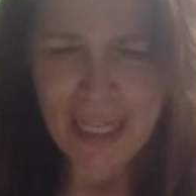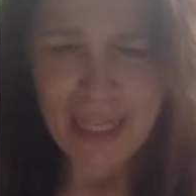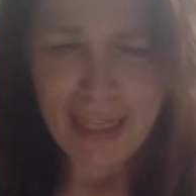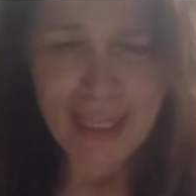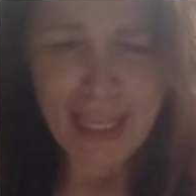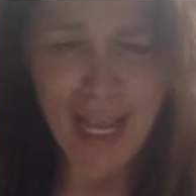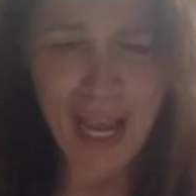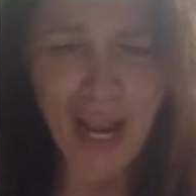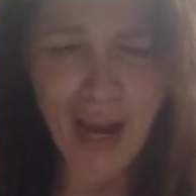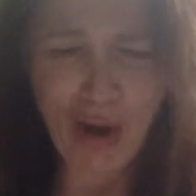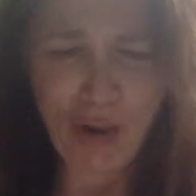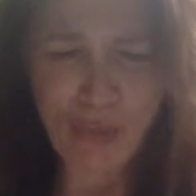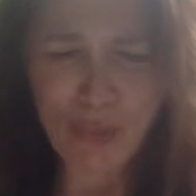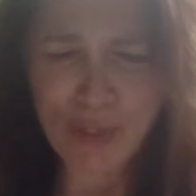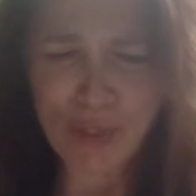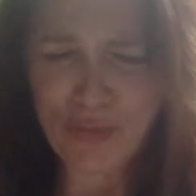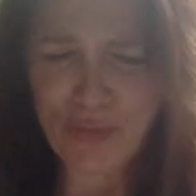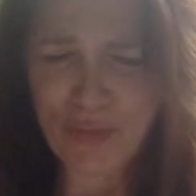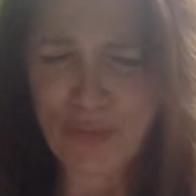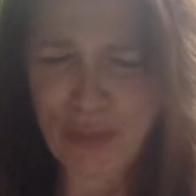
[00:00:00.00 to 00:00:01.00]
The air
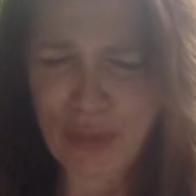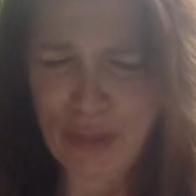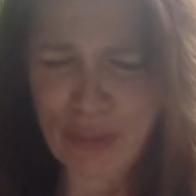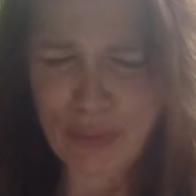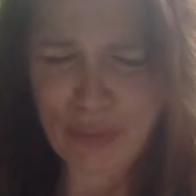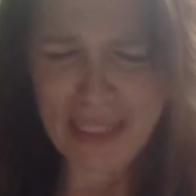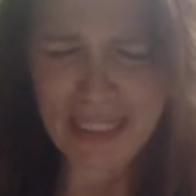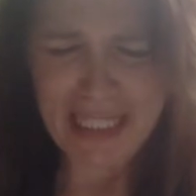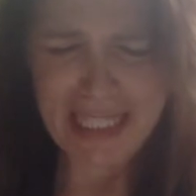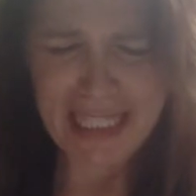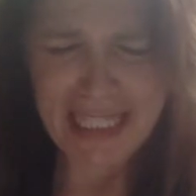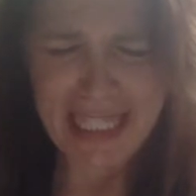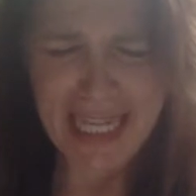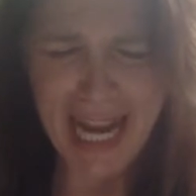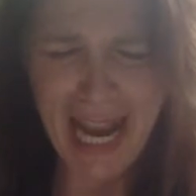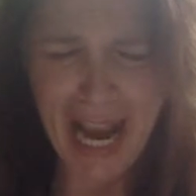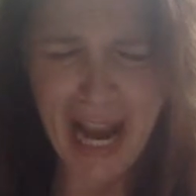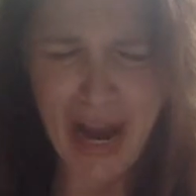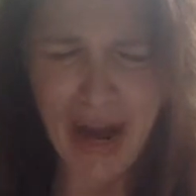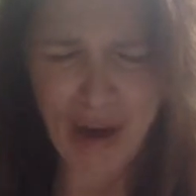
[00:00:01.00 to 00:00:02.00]
was filled with the
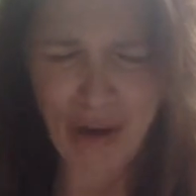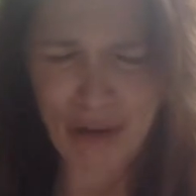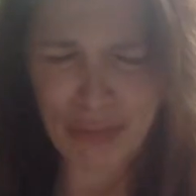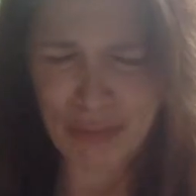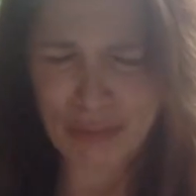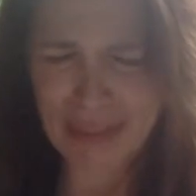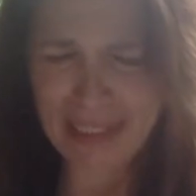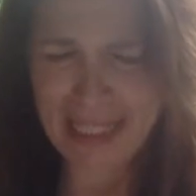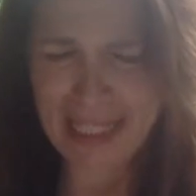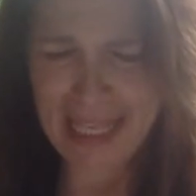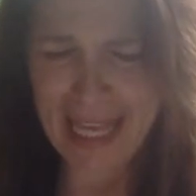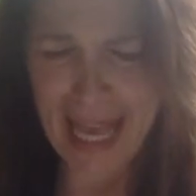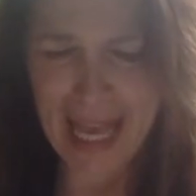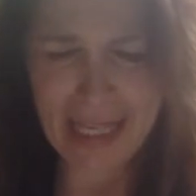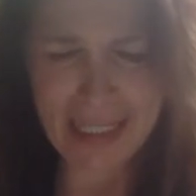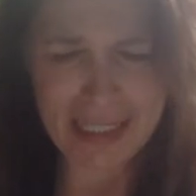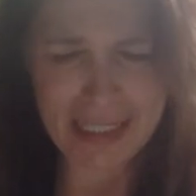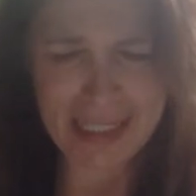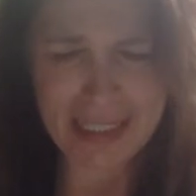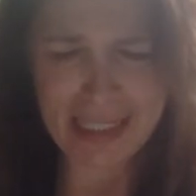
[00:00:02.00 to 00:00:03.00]
terrible
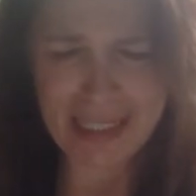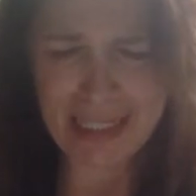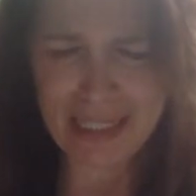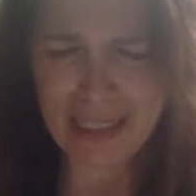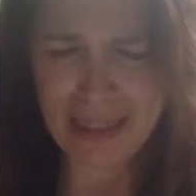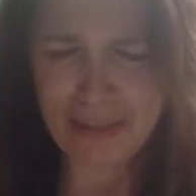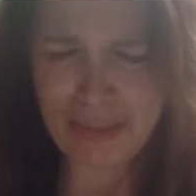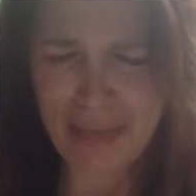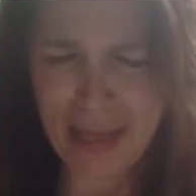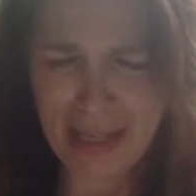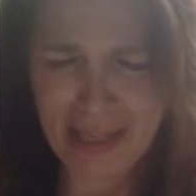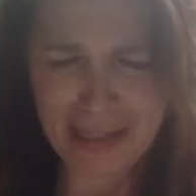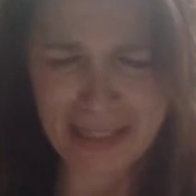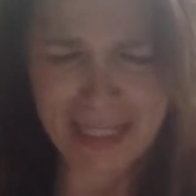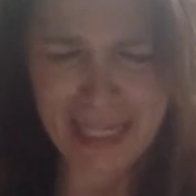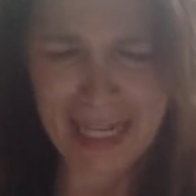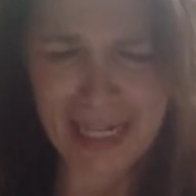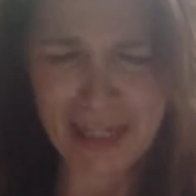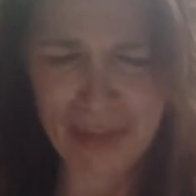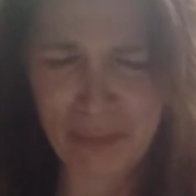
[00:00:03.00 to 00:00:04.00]
gases and smells
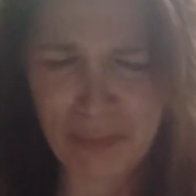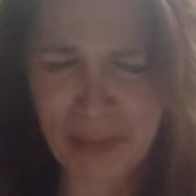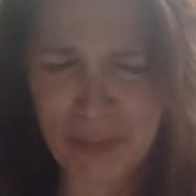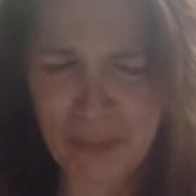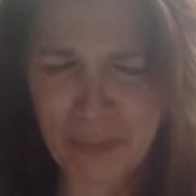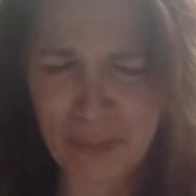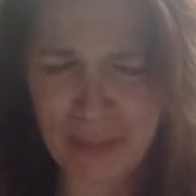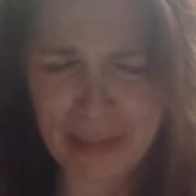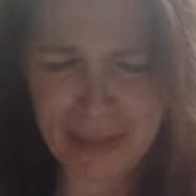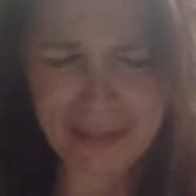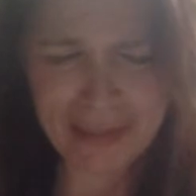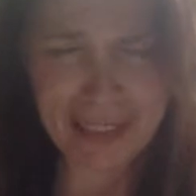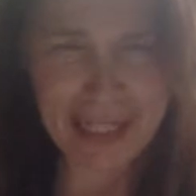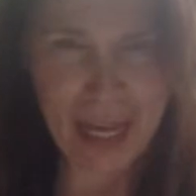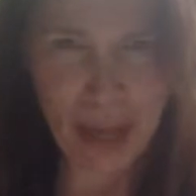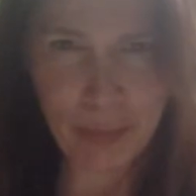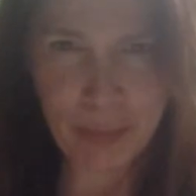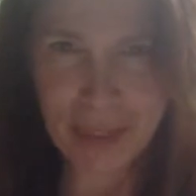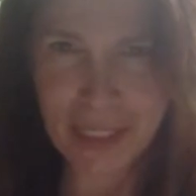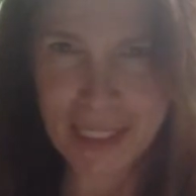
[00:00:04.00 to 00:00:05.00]
that had been building
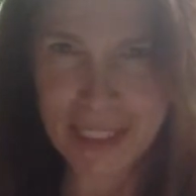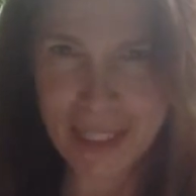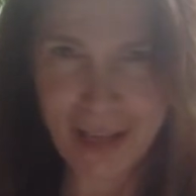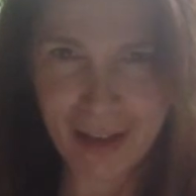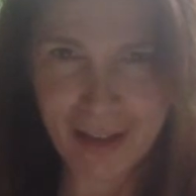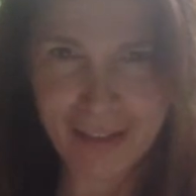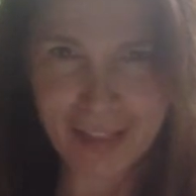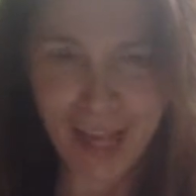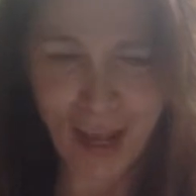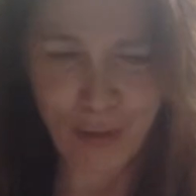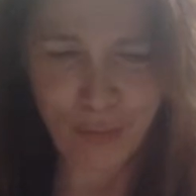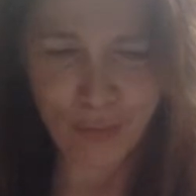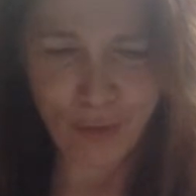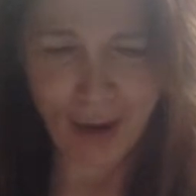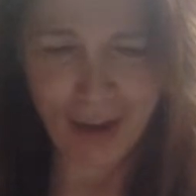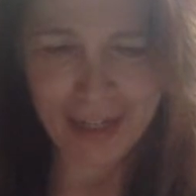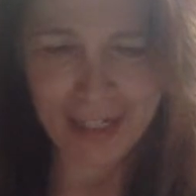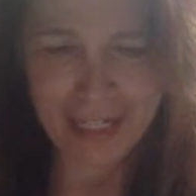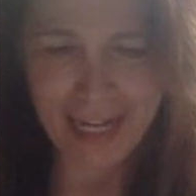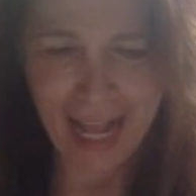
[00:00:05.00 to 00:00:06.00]
up inside that
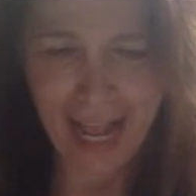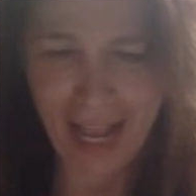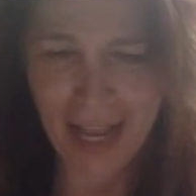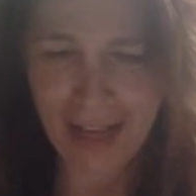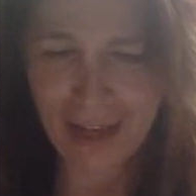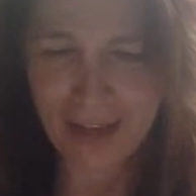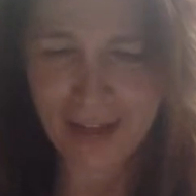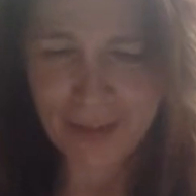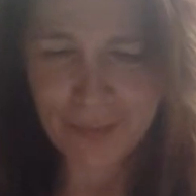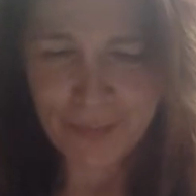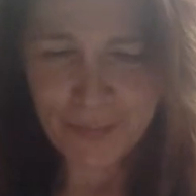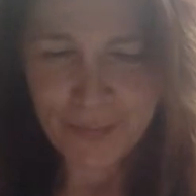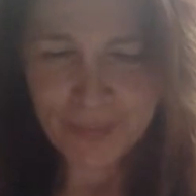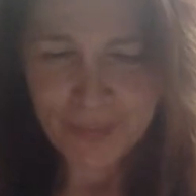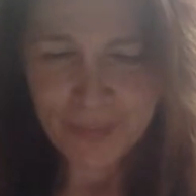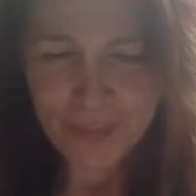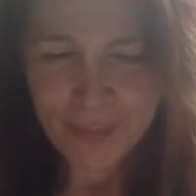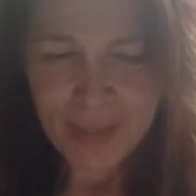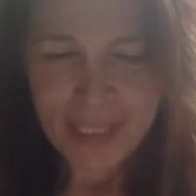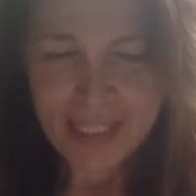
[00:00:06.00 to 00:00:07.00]
rotten egg.
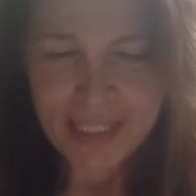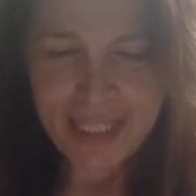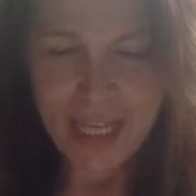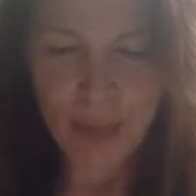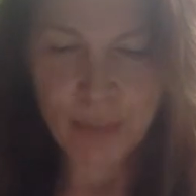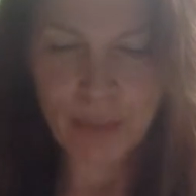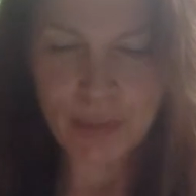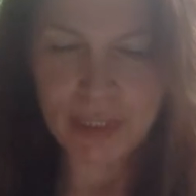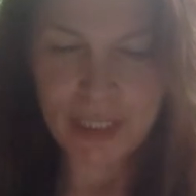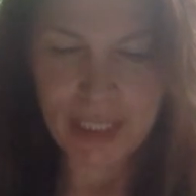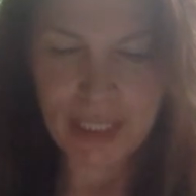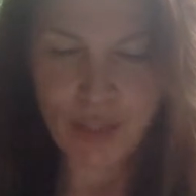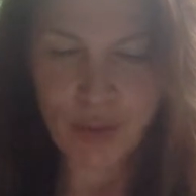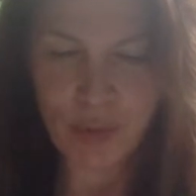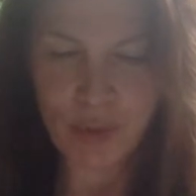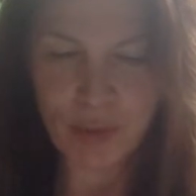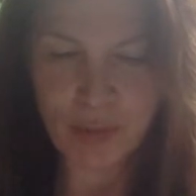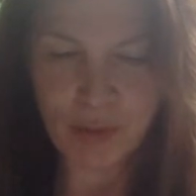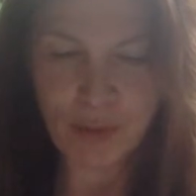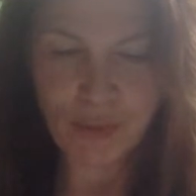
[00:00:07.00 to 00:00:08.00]
Templeton, who
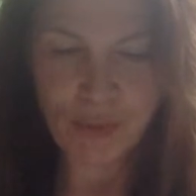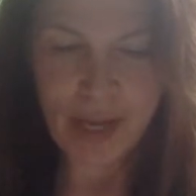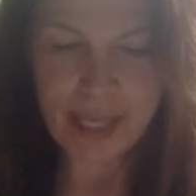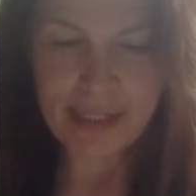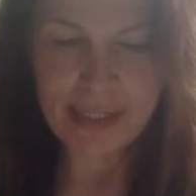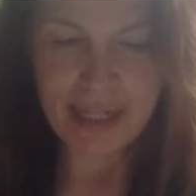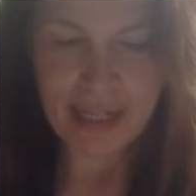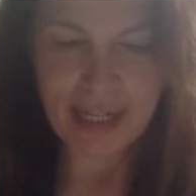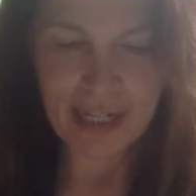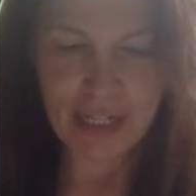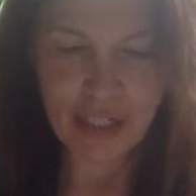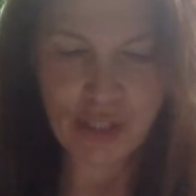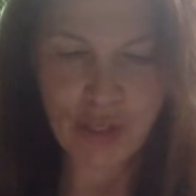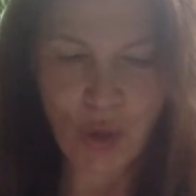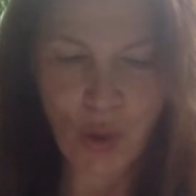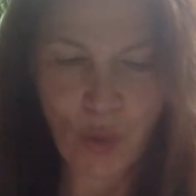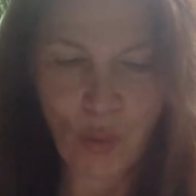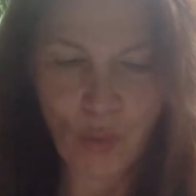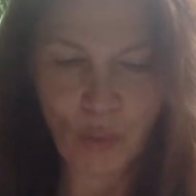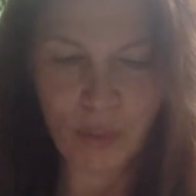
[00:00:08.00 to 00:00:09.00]
had been resting in his
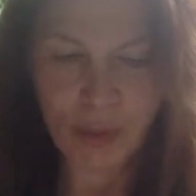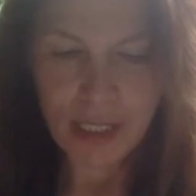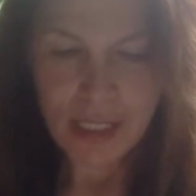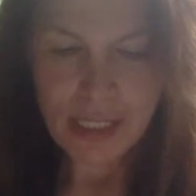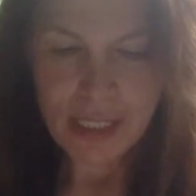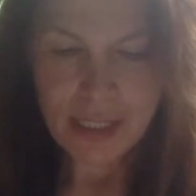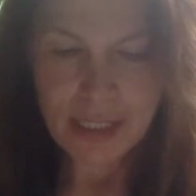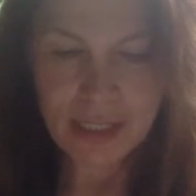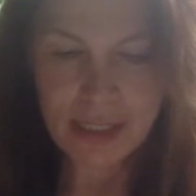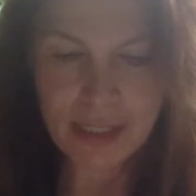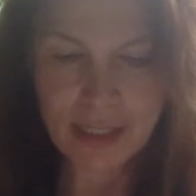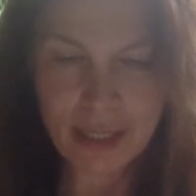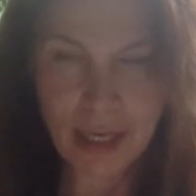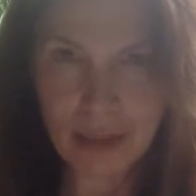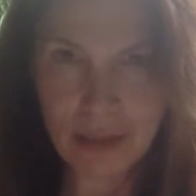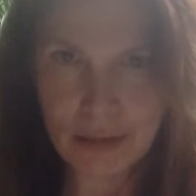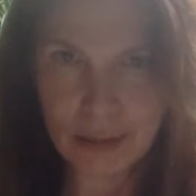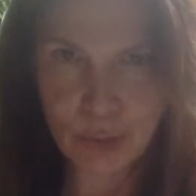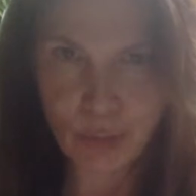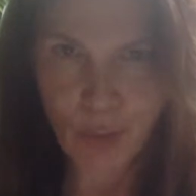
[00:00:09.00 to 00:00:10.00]
home,
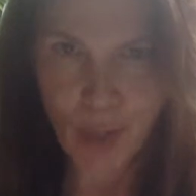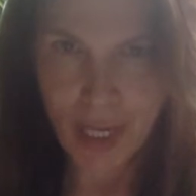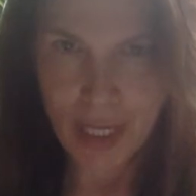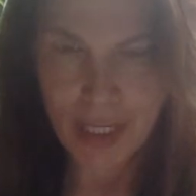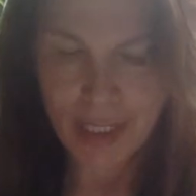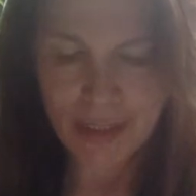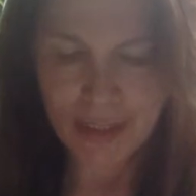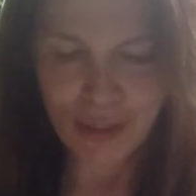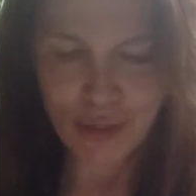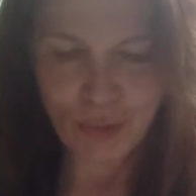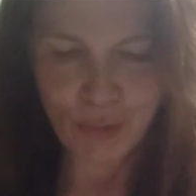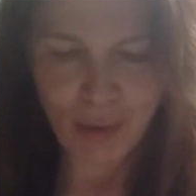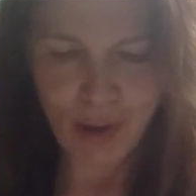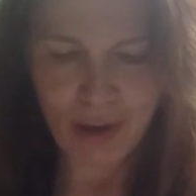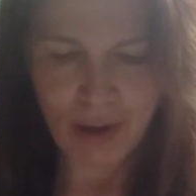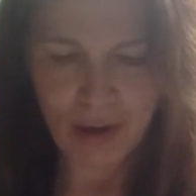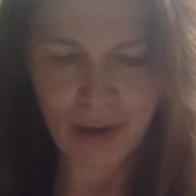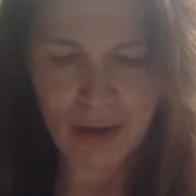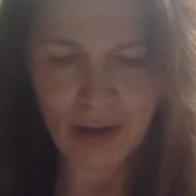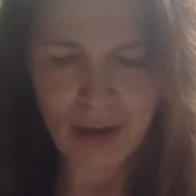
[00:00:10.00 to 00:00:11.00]
scuttled away into the
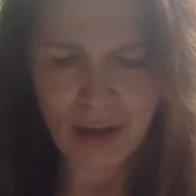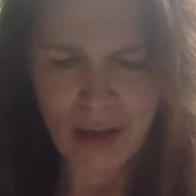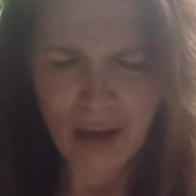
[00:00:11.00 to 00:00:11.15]
barn.